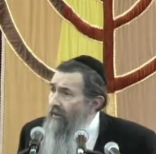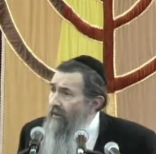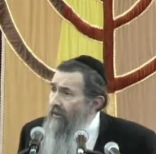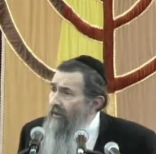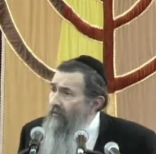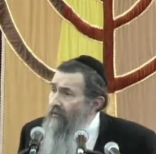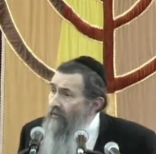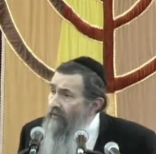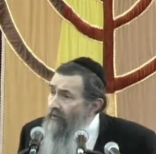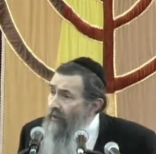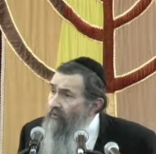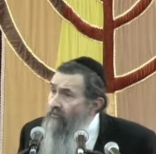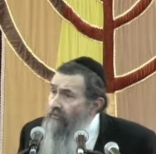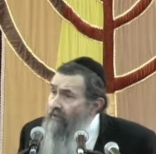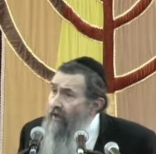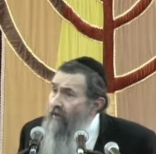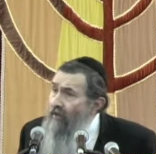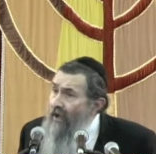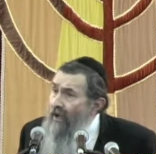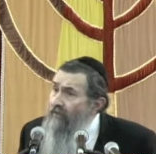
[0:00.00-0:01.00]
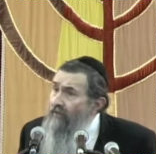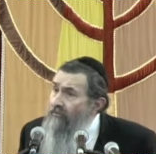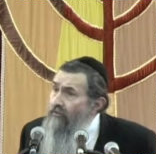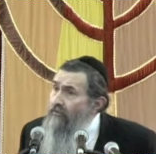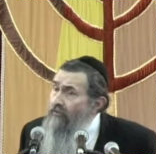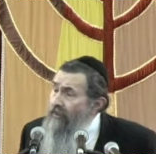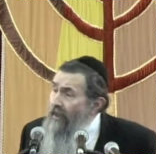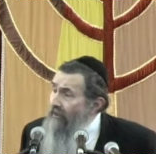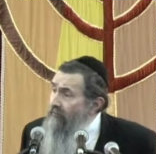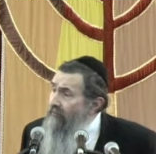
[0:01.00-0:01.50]
And we don't know how to
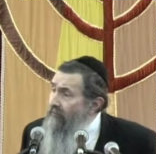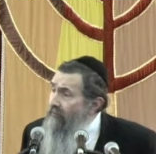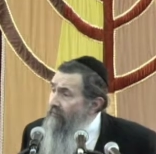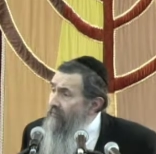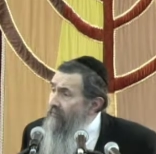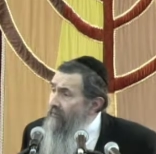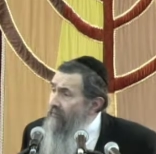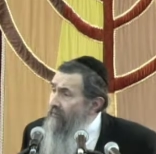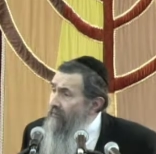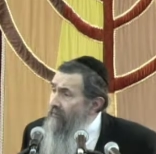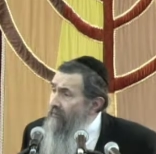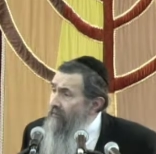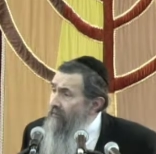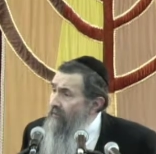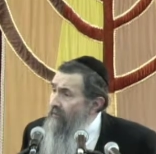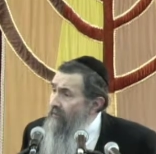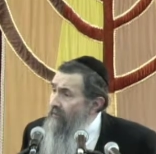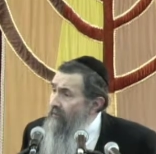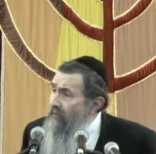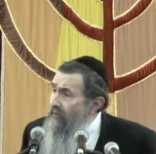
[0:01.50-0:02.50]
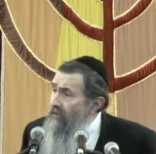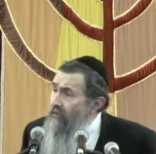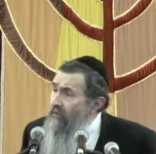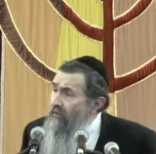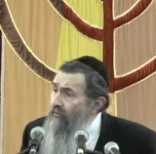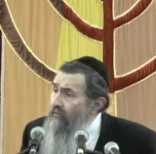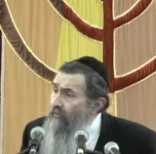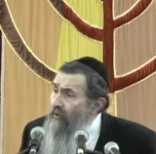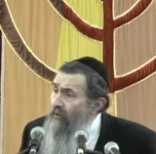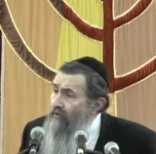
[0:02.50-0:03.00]
do that
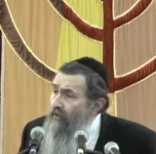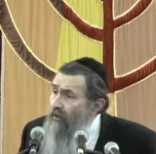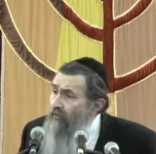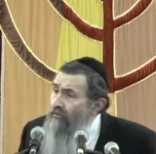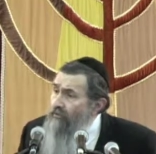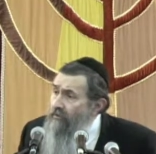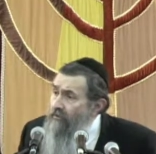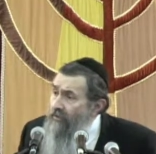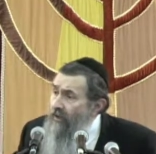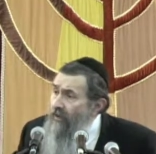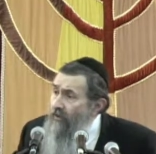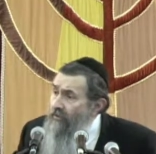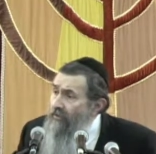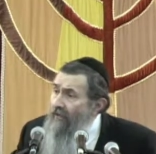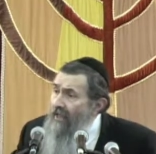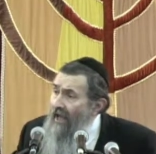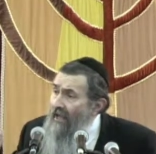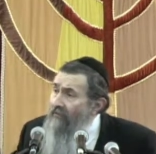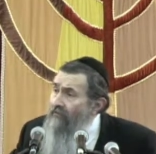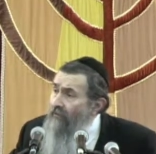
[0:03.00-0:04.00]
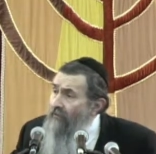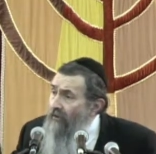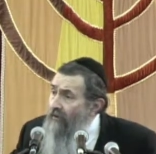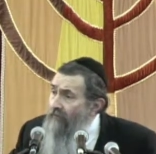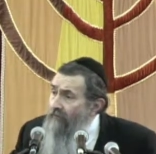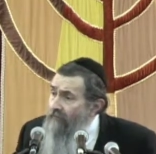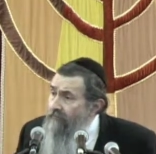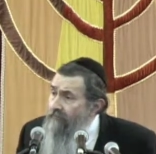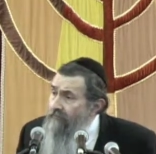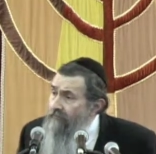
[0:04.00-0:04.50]
because we don't know the atah.
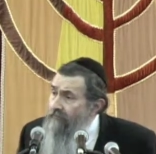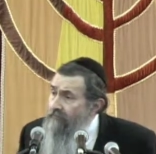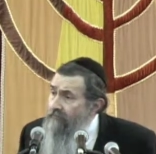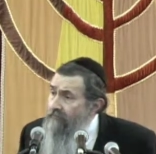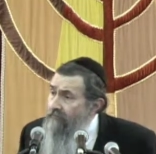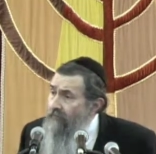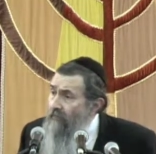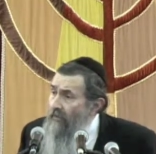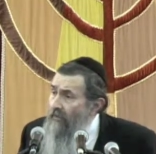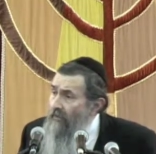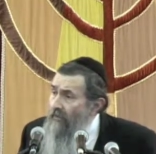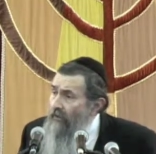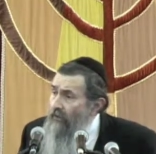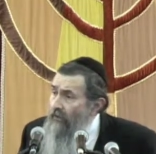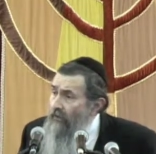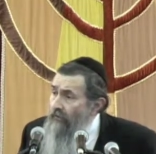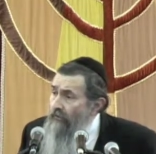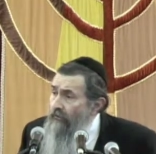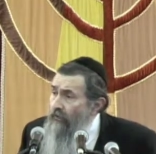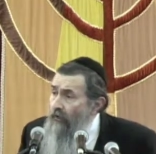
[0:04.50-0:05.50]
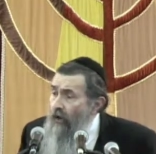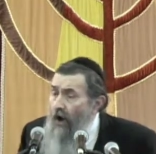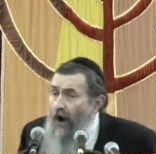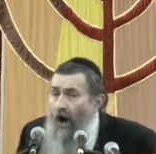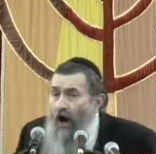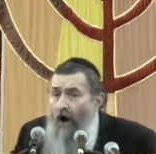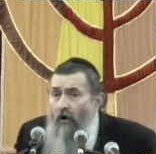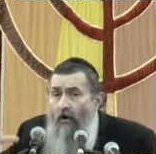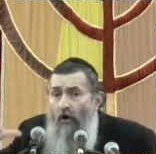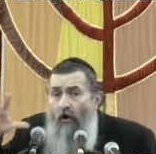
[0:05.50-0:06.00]
So
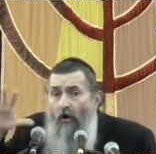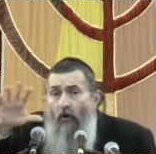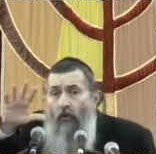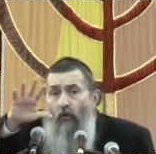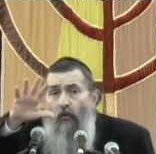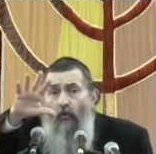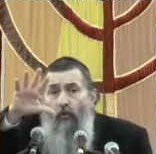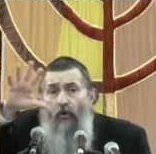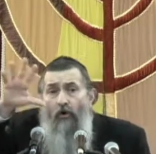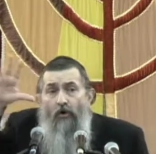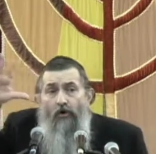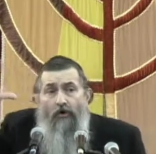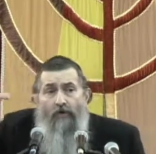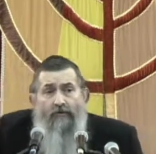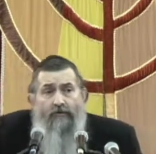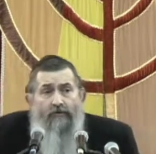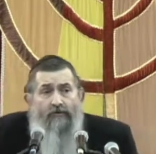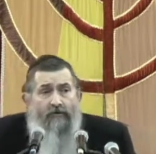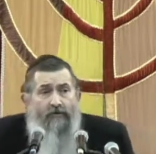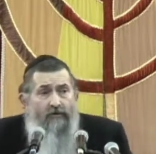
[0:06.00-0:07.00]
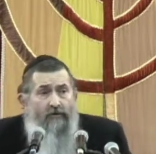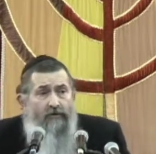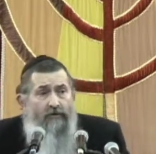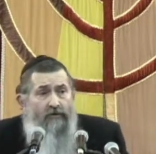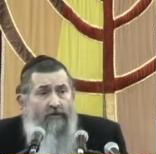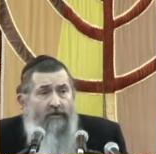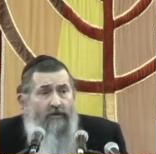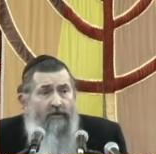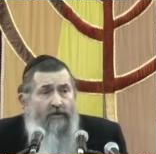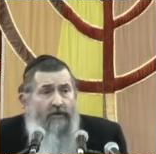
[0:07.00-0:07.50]
our whole world
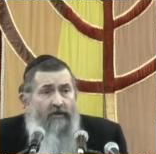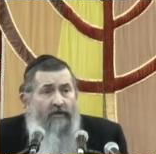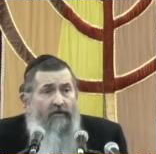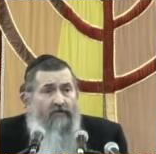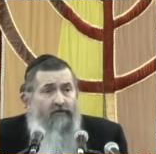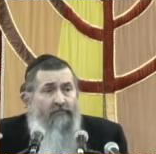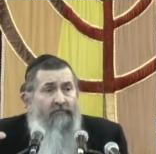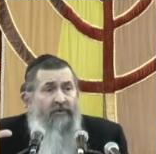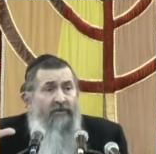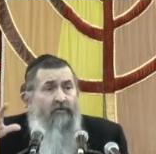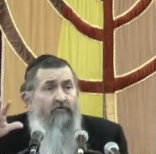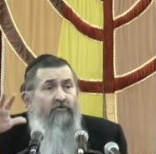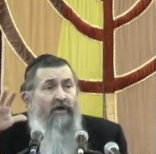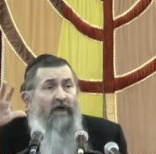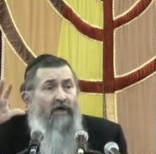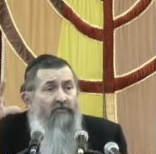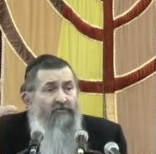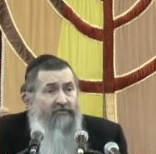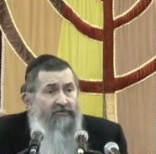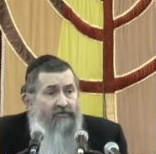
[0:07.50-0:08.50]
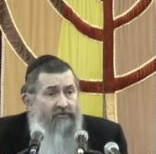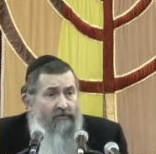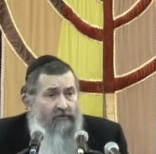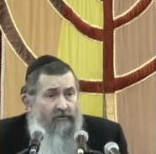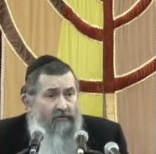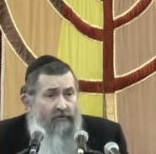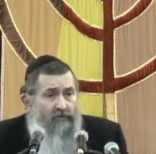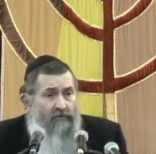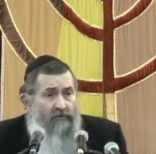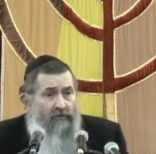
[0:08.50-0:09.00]
is bereft
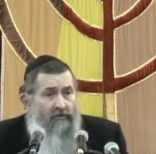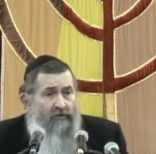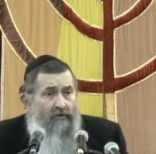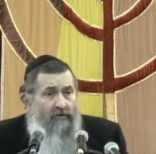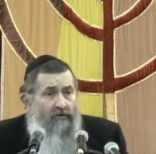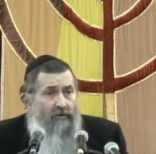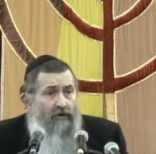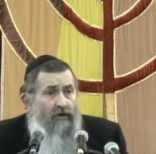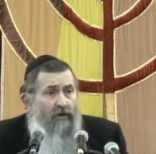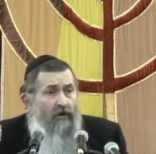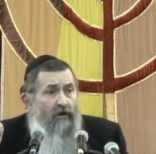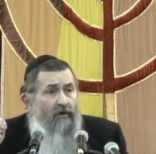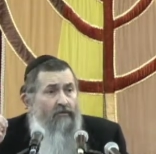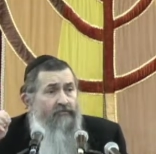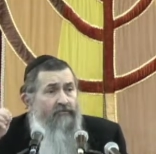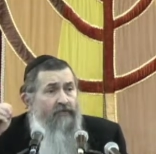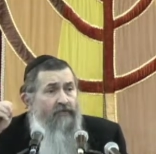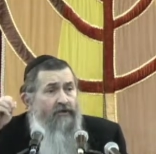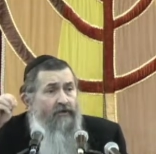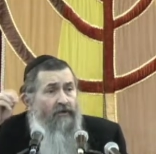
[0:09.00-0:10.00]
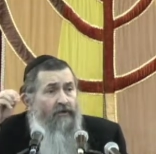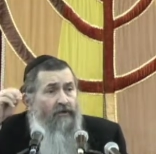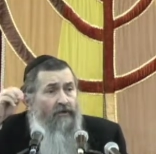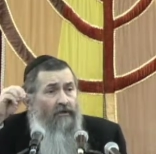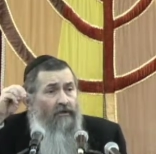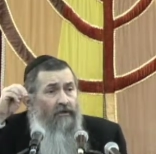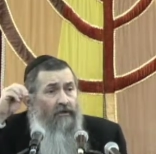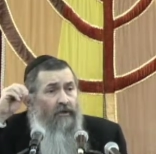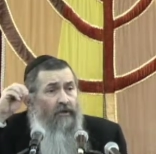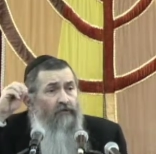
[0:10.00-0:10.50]
of the
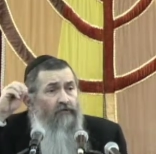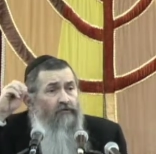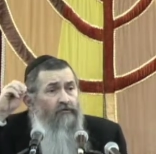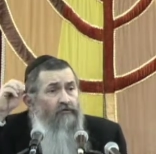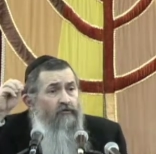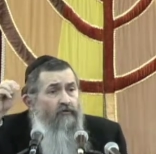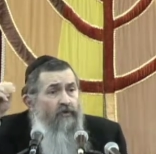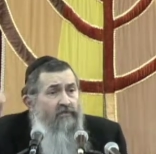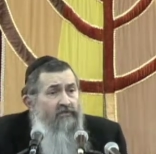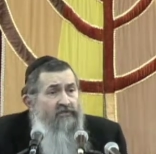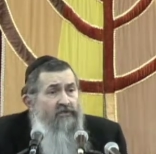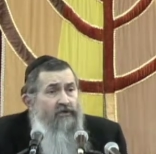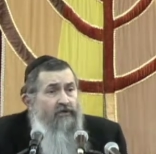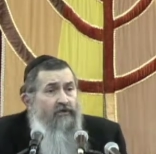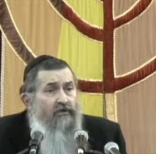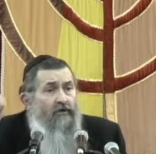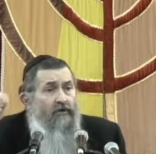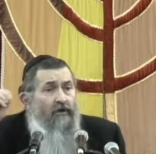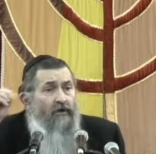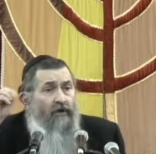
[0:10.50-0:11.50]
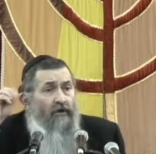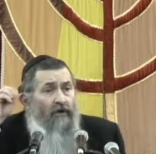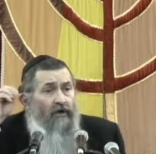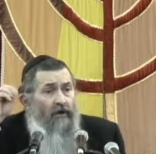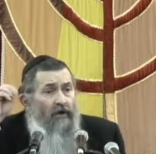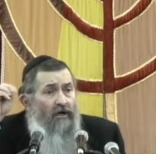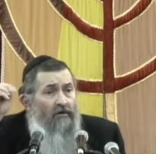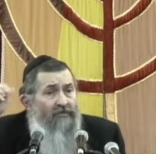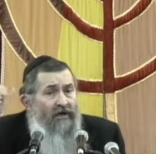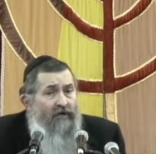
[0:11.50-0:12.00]
inscription
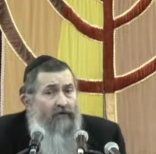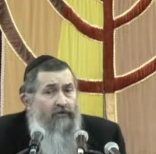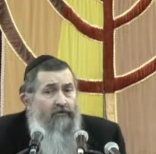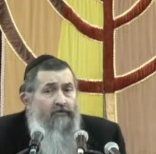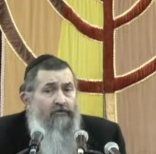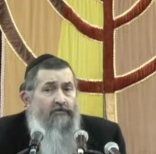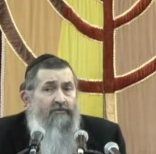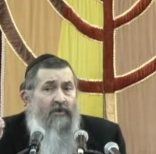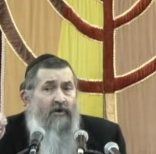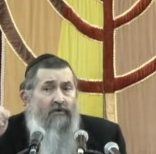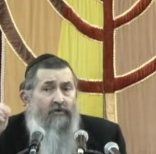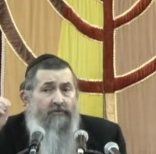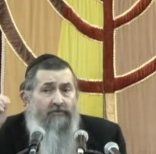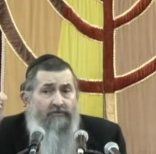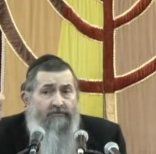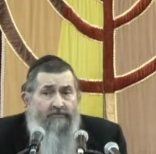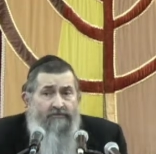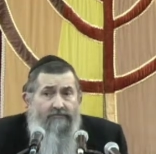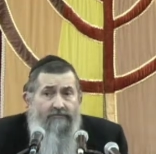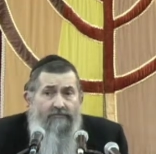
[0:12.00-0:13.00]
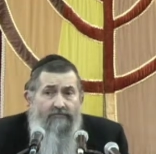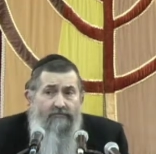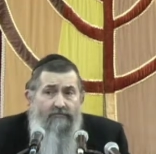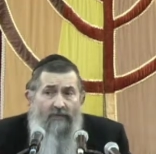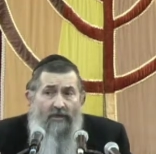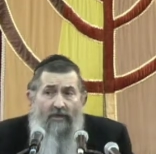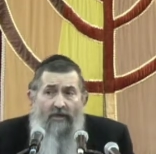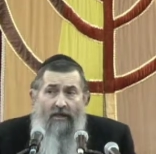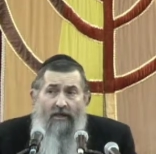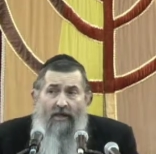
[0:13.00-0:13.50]
of HaKadosh Baruch Hu.
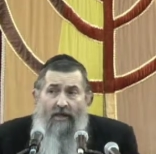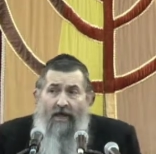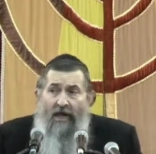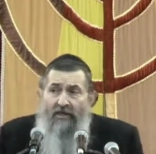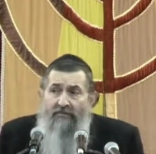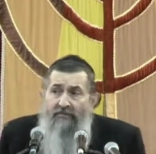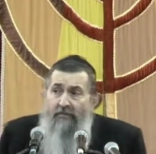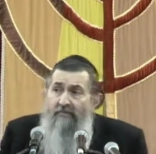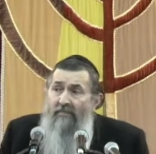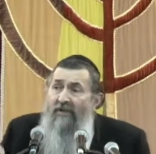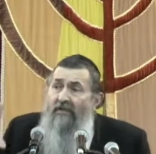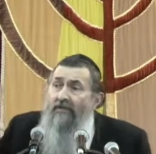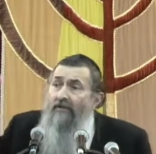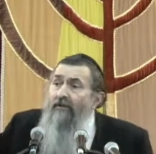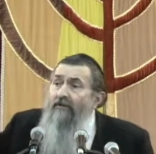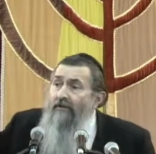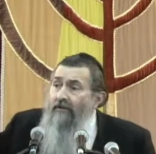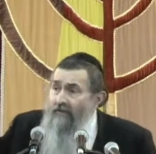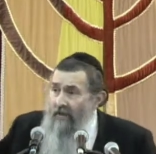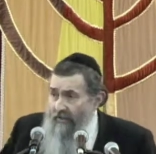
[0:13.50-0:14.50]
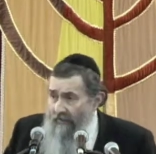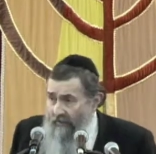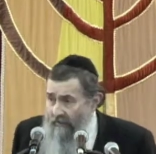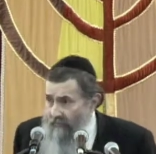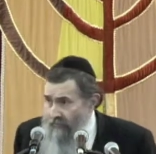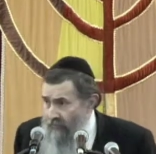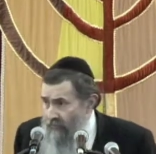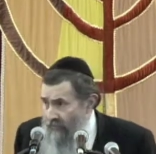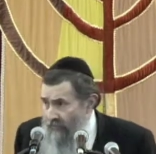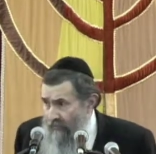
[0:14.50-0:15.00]
And the Megillah that is
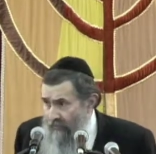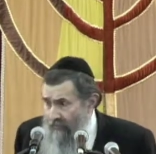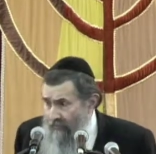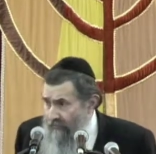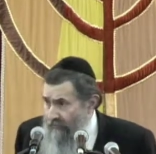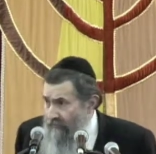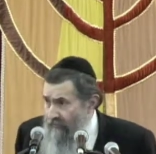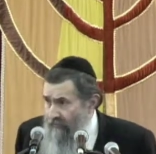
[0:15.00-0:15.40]
the world